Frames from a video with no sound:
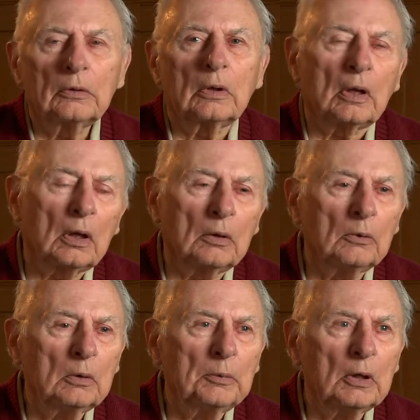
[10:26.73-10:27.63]
and then I
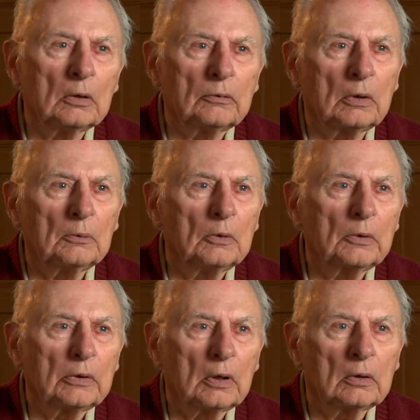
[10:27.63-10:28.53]
would be in trouble
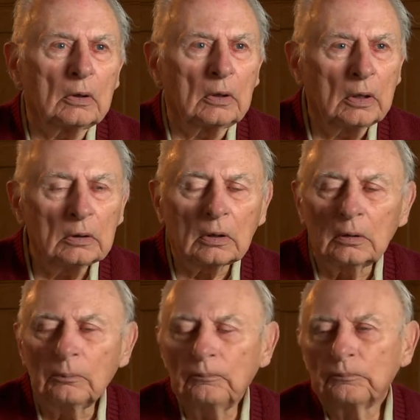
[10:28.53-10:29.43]
without an income.